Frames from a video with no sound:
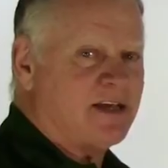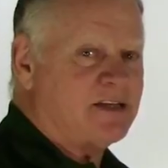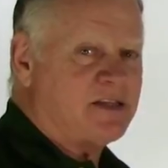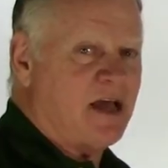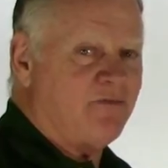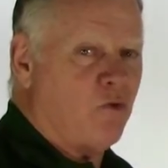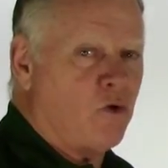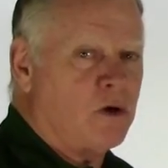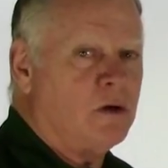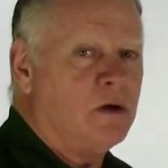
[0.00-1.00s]
SA stand
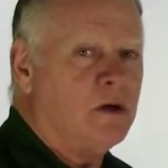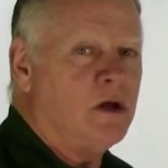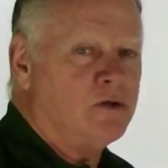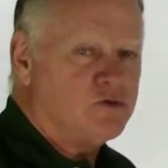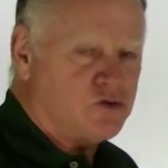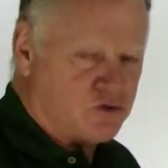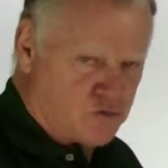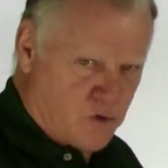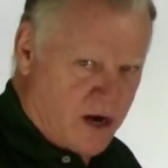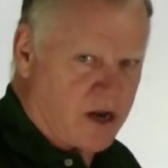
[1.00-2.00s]
for?
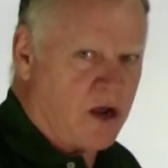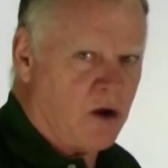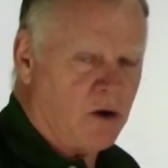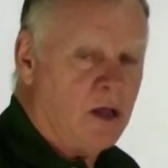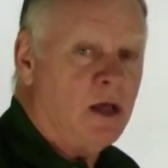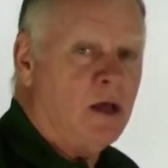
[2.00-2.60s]
Straight air.